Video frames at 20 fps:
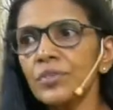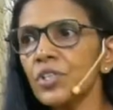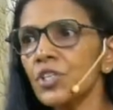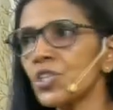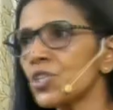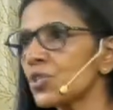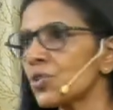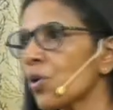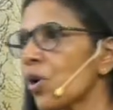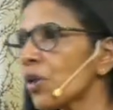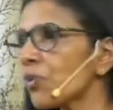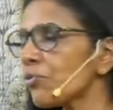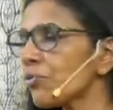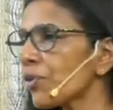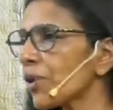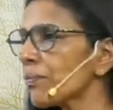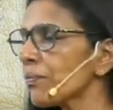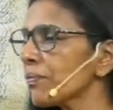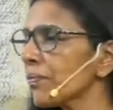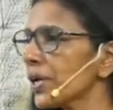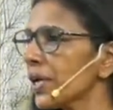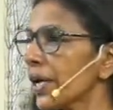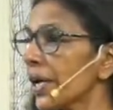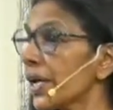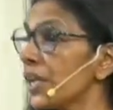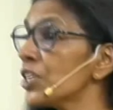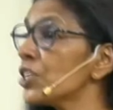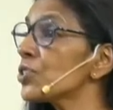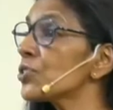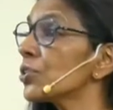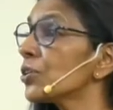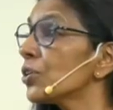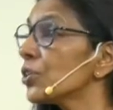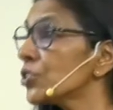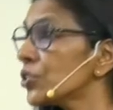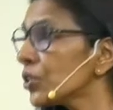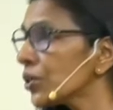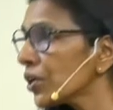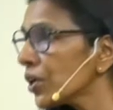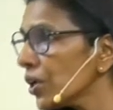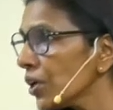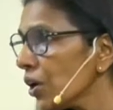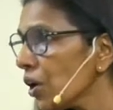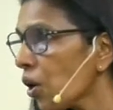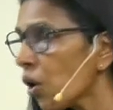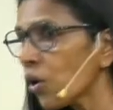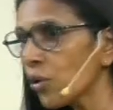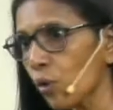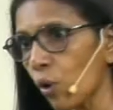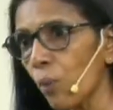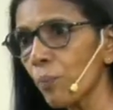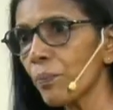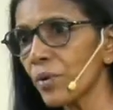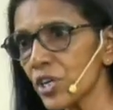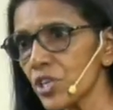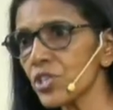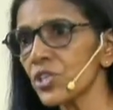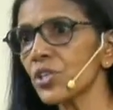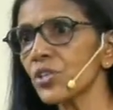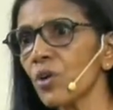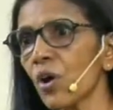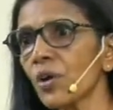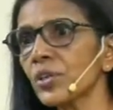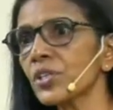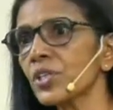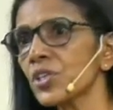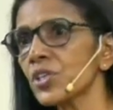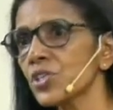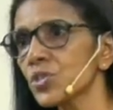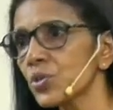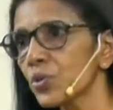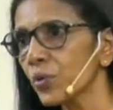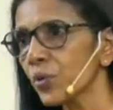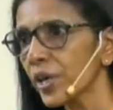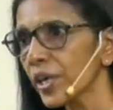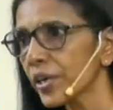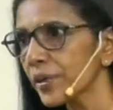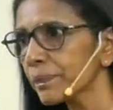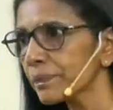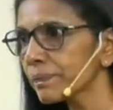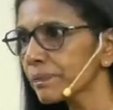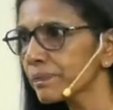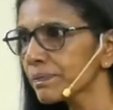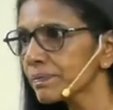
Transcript: It is not from any surgery or operation doctor is doing.